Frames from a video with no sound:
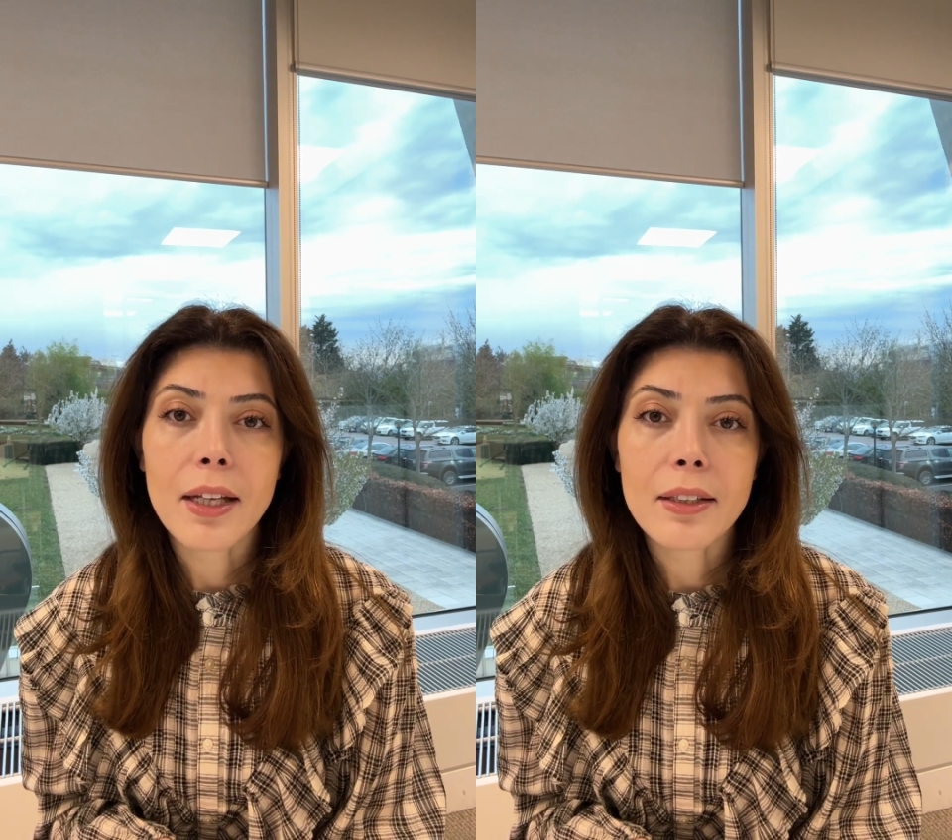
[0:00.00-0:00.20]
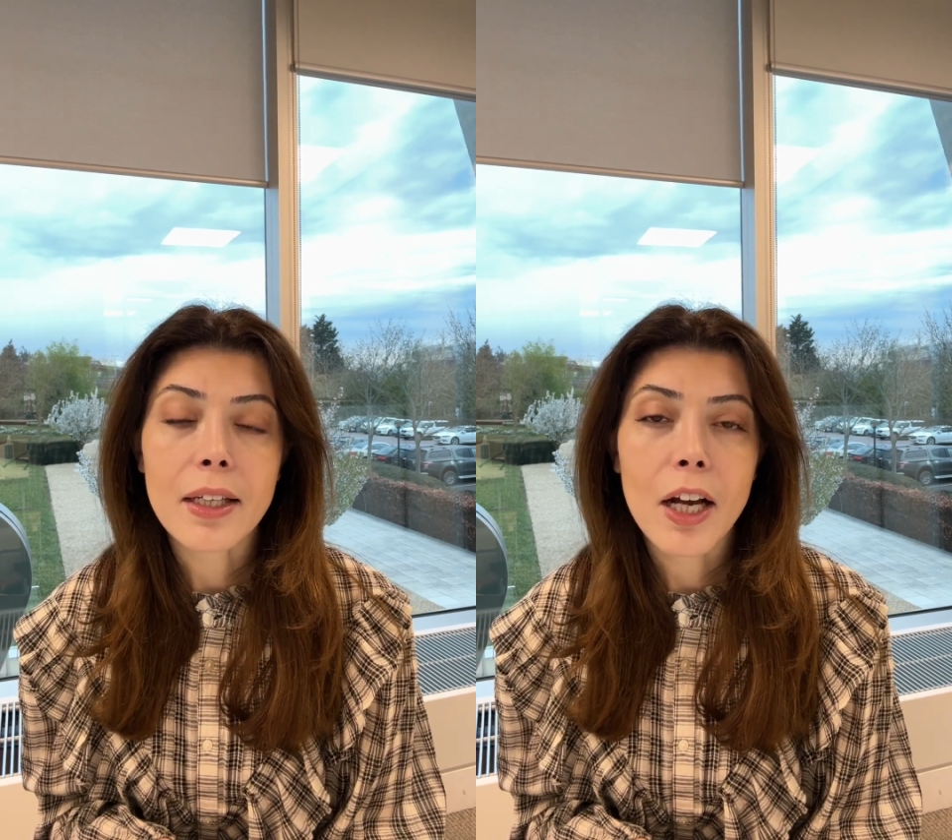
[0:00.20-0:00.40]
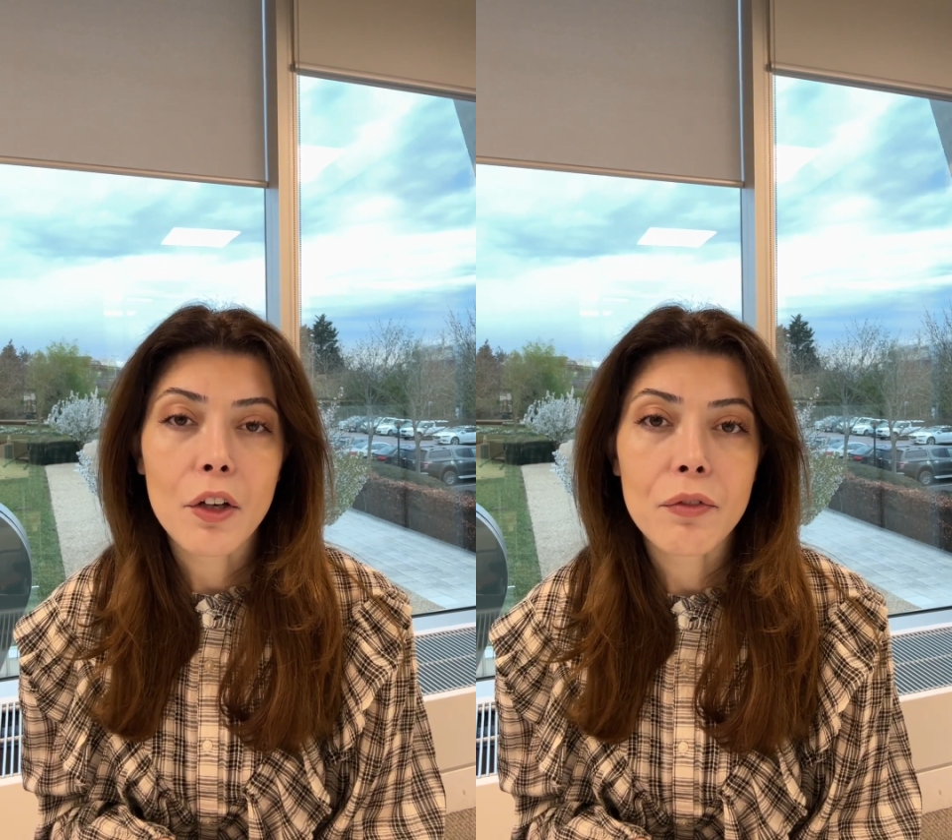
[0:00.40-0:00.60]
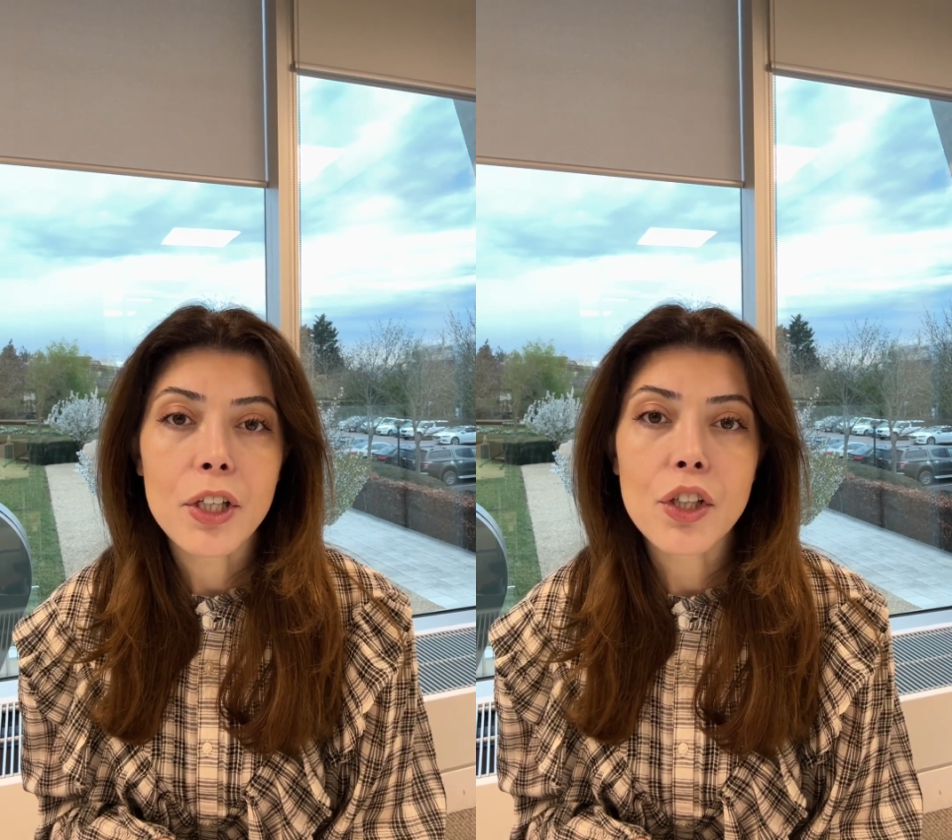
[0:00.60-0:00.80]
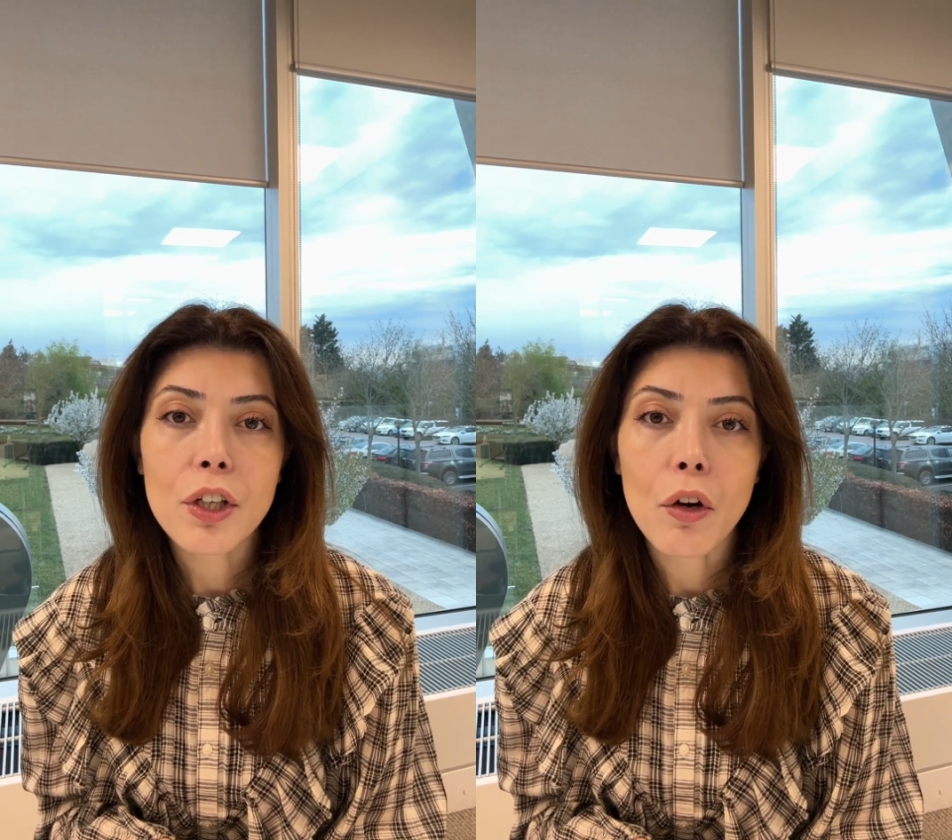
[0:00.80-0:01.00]
that the
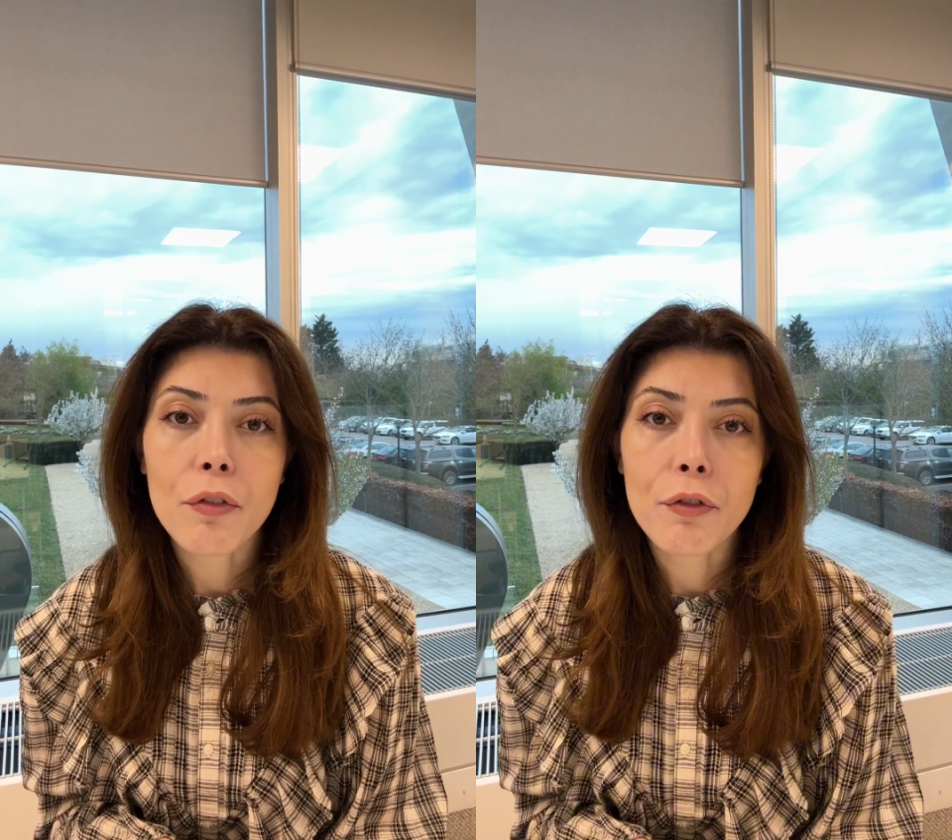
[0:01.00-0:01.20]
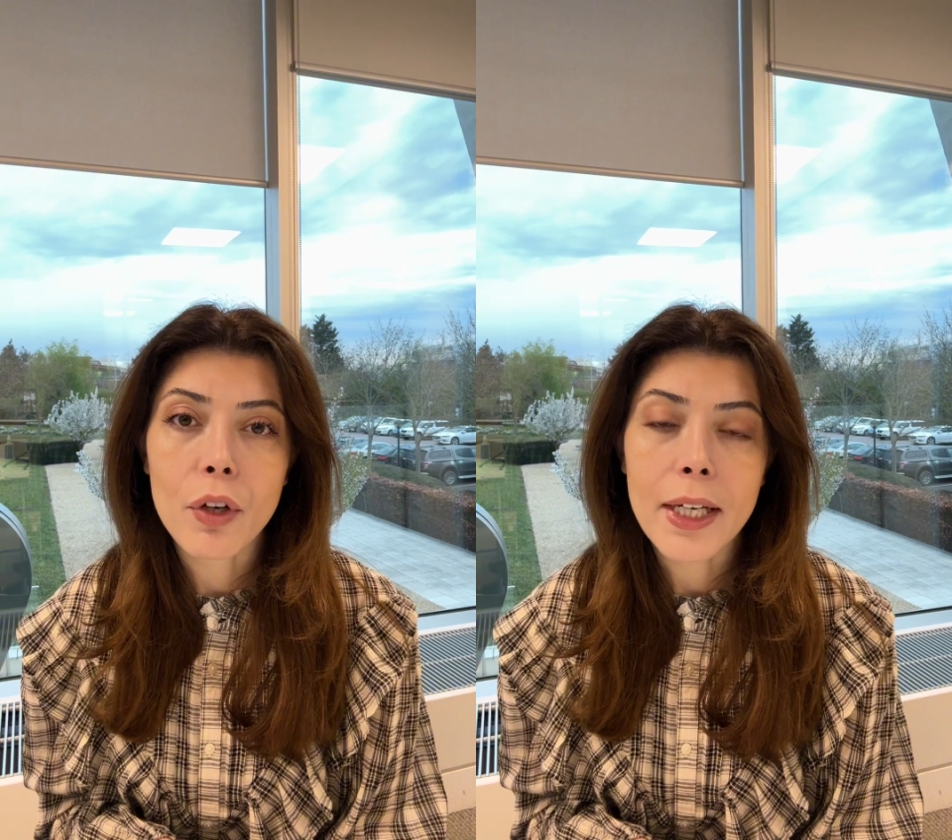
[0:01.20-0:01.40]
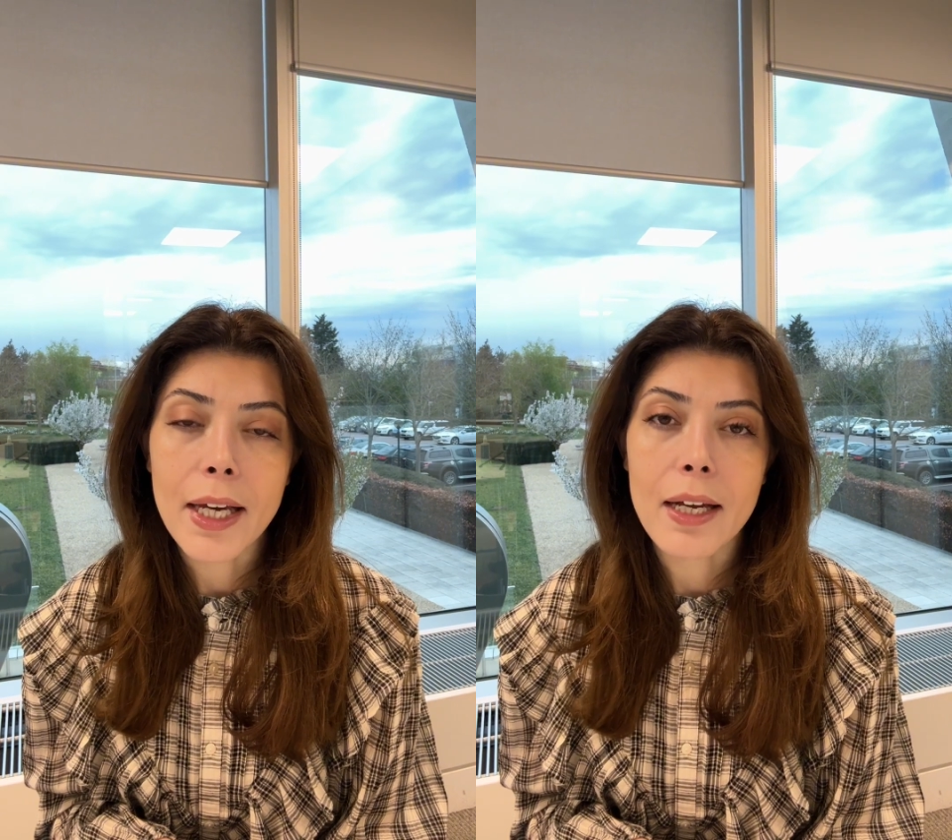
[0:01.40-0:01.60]
conversion of folic